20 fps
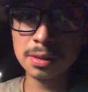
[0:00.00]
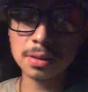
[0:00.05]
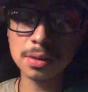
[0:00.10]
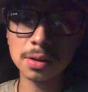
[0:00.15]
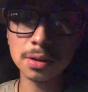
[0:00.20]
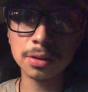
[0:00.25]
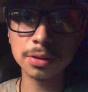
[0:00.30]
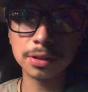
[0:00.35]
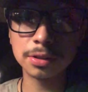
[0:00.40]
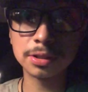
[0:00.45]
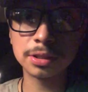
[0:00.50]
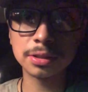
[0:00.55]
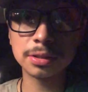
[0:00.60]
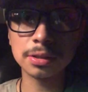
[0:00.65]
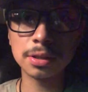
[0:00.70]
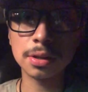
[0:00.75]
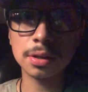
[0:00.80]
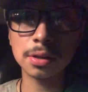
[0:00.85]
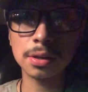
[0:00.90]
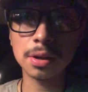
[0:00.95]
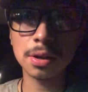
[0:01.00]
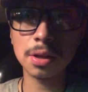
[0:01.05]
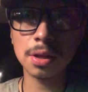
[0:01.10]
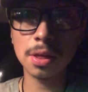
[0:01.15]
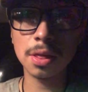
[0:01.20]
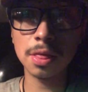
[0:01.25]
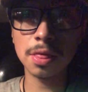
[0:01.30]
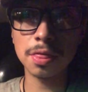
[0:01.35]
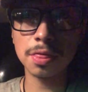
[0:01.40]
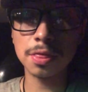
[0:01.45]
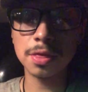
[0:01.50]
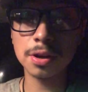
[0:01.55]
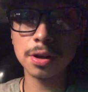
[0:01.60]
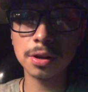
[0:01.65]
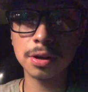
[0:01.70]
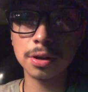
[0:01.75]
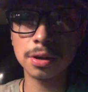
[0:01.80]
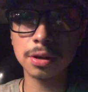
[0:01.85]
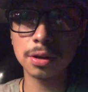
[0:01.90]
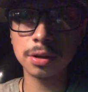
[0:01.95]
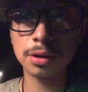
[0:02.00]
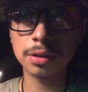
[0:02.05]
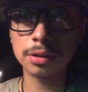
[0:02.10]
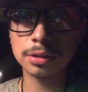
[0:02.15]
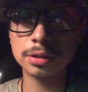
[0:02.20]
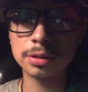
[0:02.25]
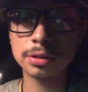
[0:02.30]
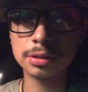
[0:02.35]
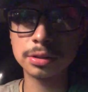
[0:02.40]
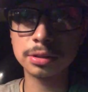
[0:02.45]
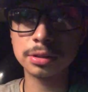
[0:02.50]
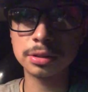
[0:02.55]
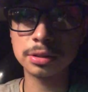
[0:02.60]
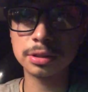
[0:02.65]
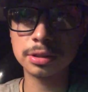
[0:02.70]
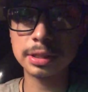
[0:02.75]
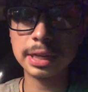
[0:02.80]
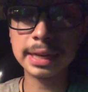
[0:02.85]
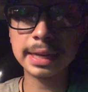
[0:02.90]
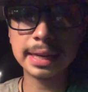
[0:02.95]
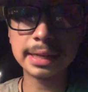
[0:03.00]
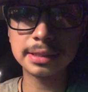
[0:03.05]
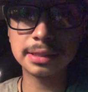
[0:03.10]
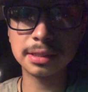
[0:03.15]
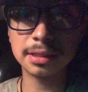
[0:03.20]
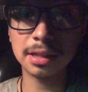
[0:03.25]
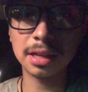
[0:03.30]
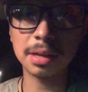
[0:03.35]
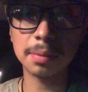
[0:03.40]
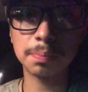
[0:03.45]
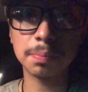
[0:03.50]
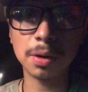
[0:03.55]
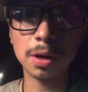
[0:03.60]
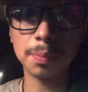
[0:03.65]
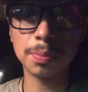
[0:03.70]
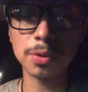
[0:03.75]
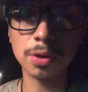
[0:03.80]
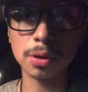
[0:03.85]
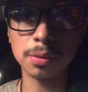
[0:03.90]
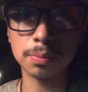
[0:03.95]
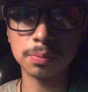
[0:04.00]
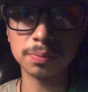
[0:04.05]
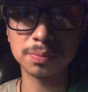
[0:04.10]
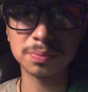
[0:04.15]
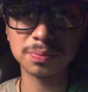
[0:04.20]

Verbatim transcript: uh, the, ch the check engine light popped up